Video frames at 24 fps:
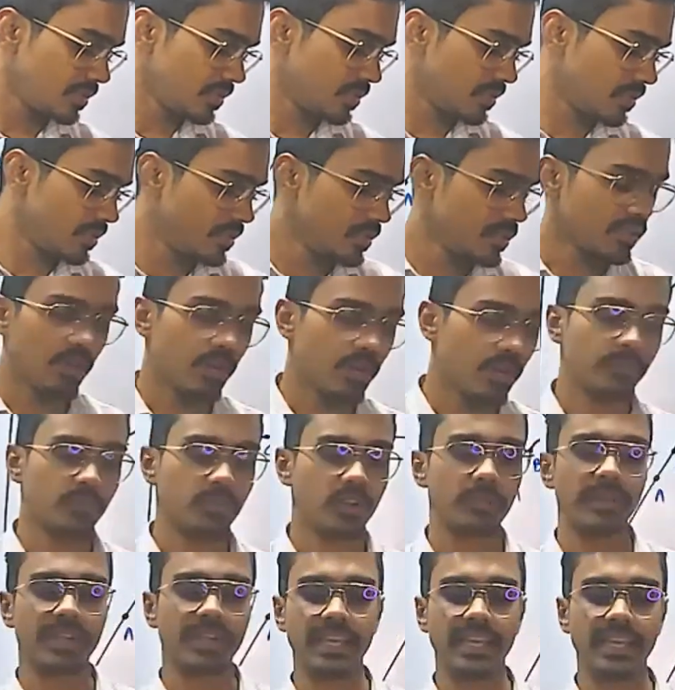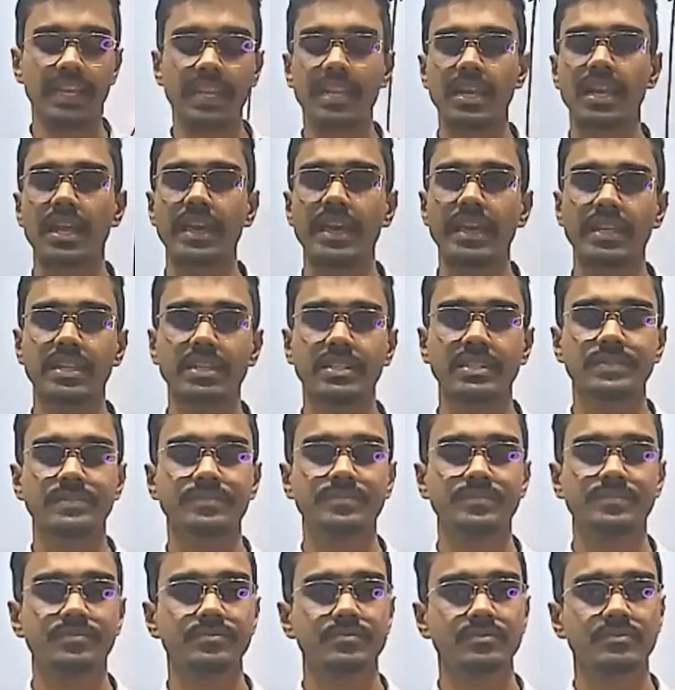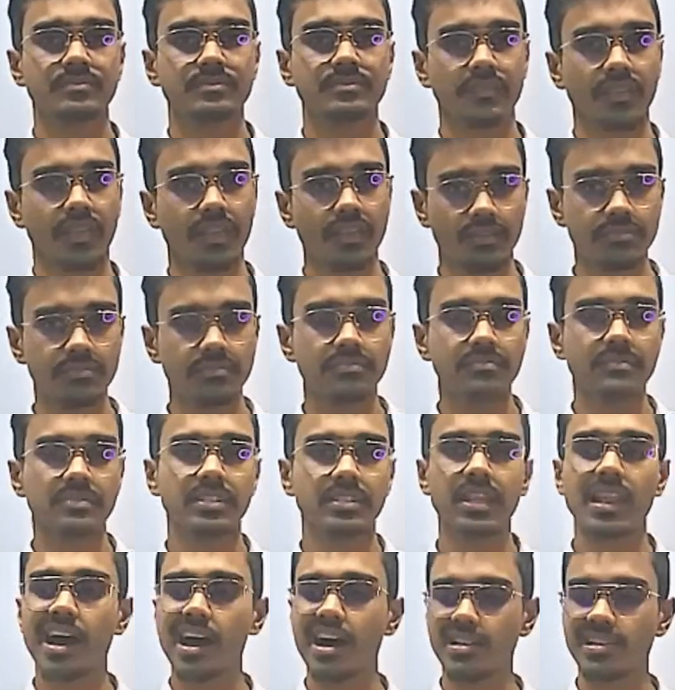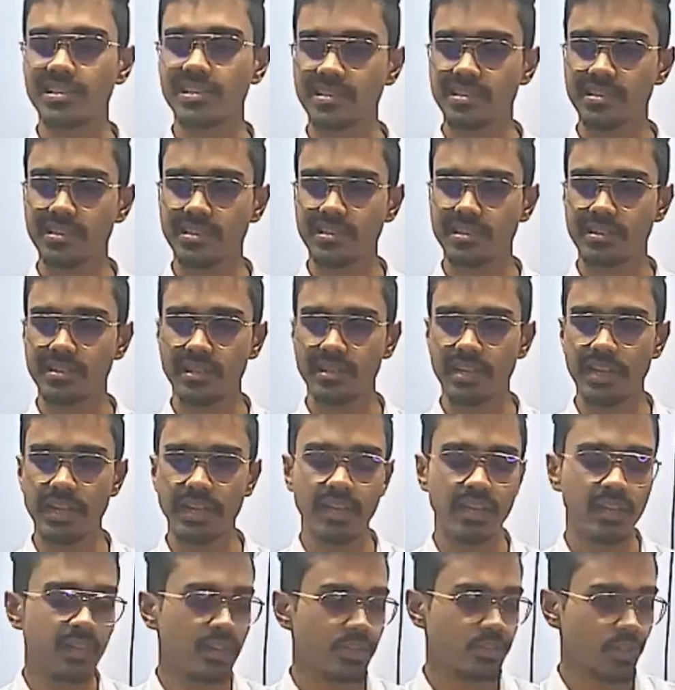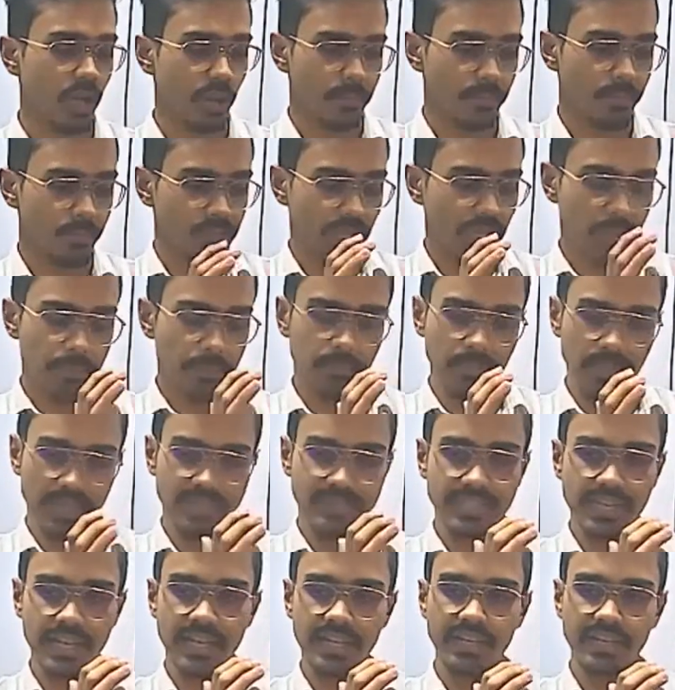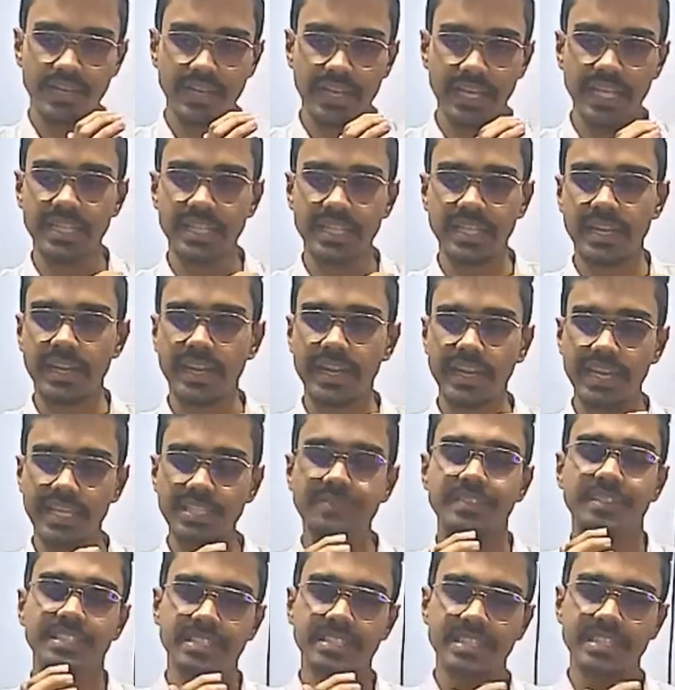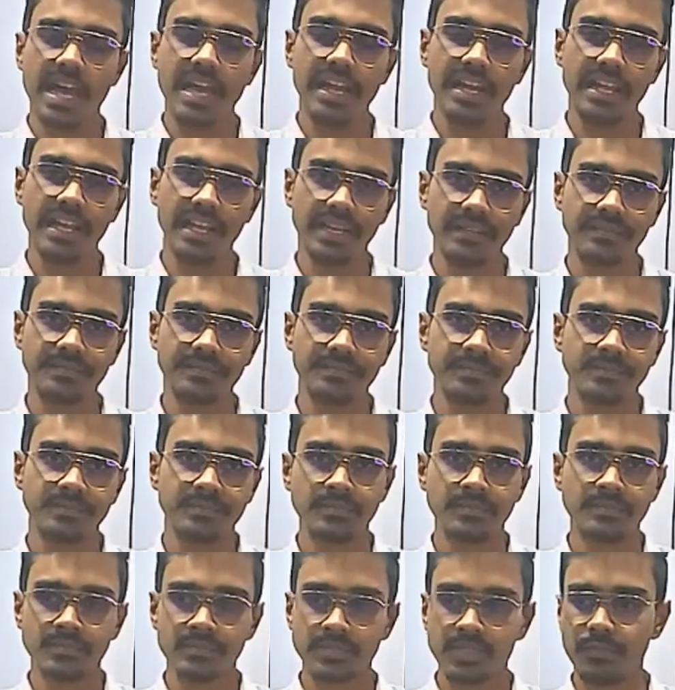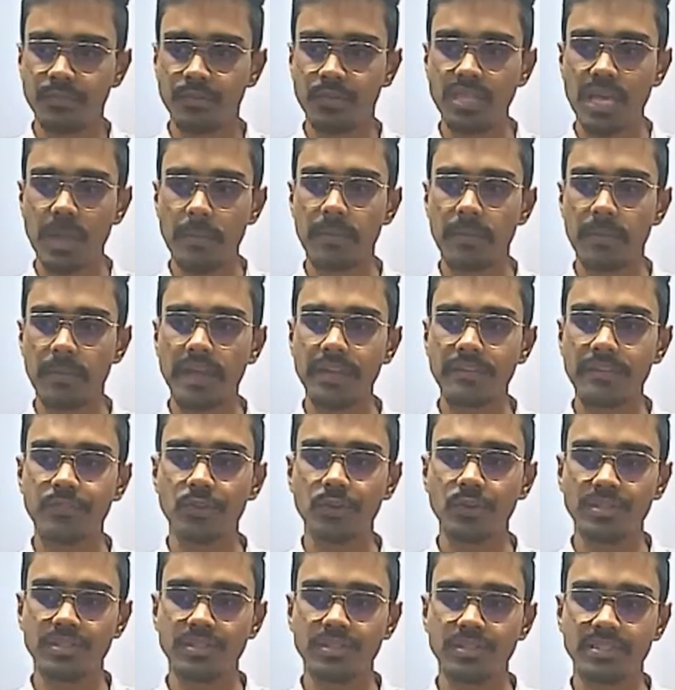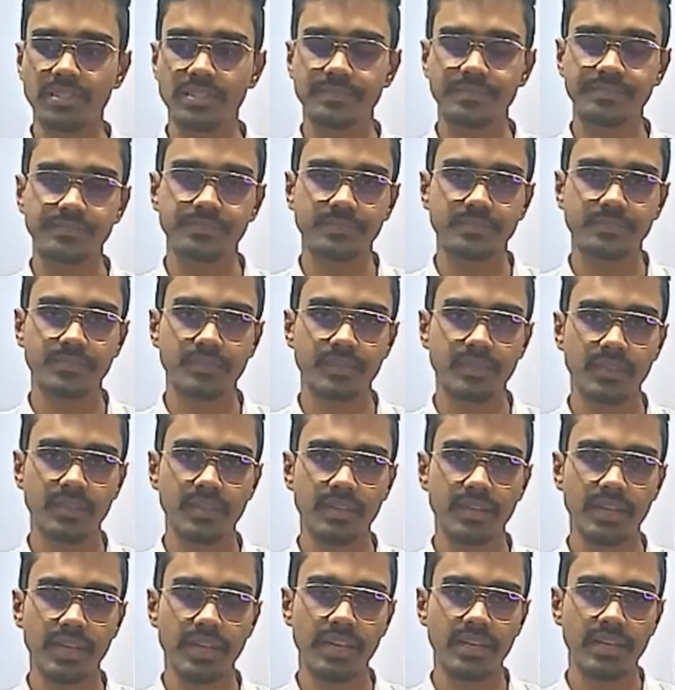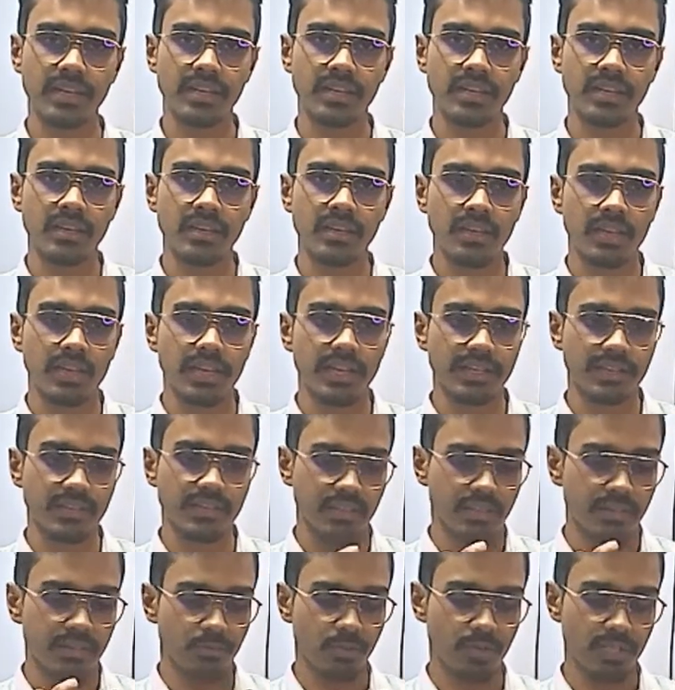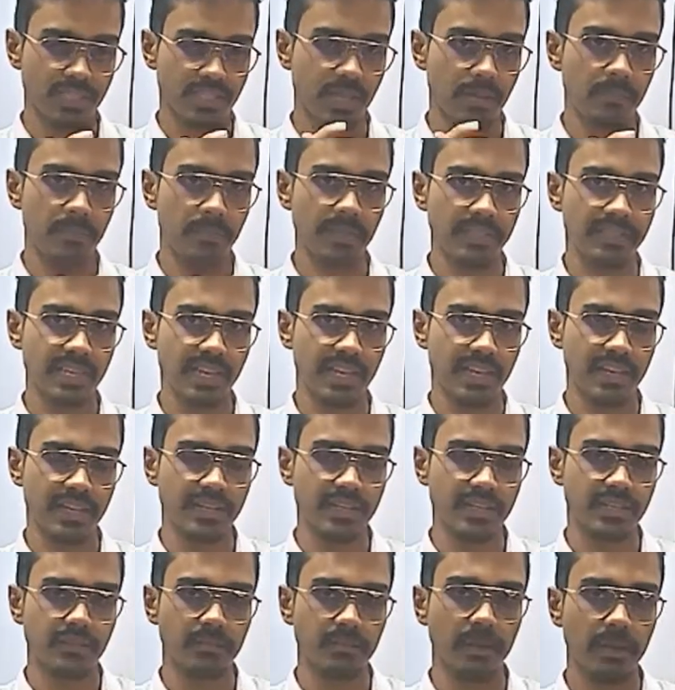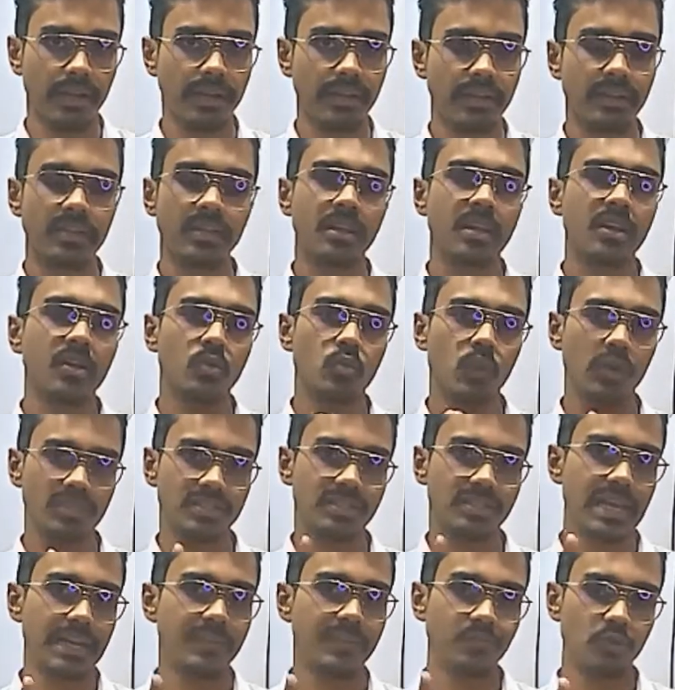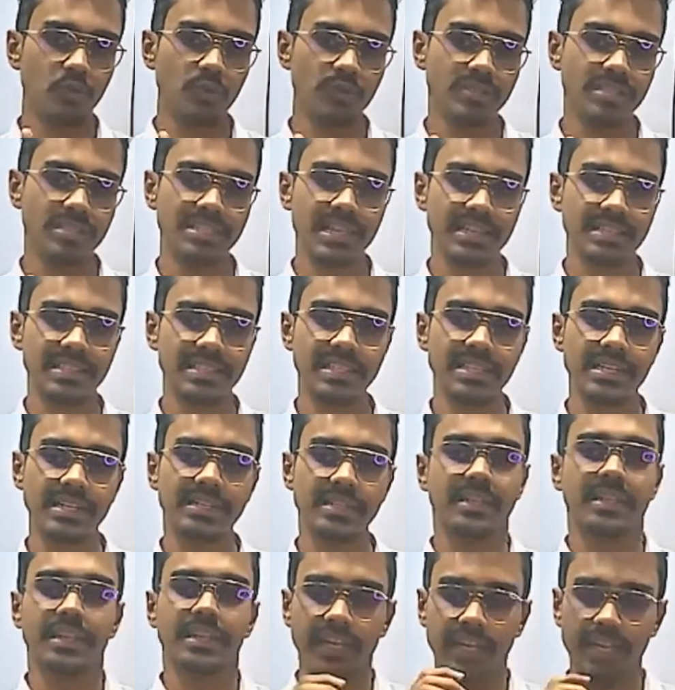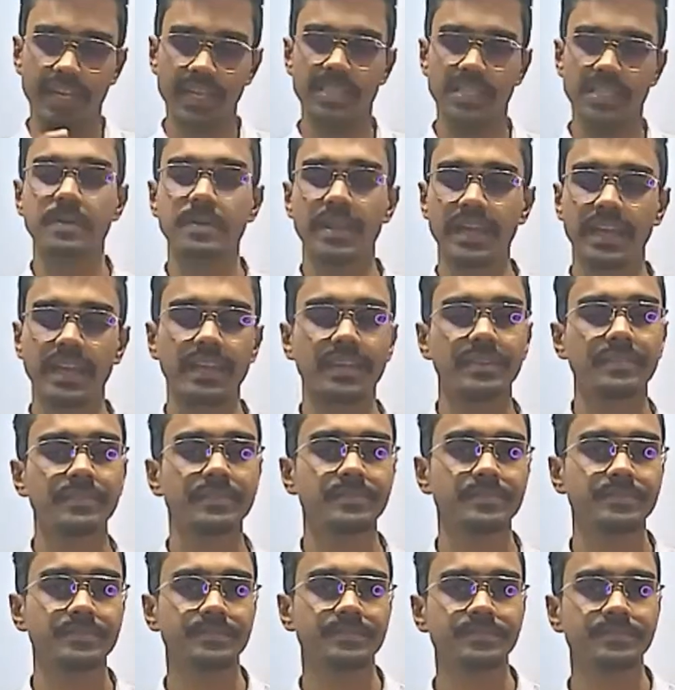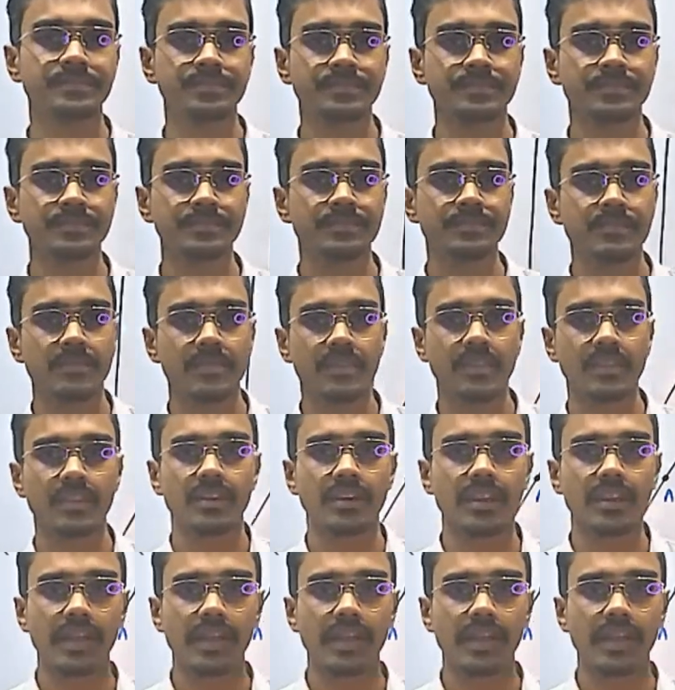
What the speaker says: Now, for a material like glass, right? So up to some extent, it is withstanding for the applied force, right? For some extent, but once that force is exceeded, it is breaking, right?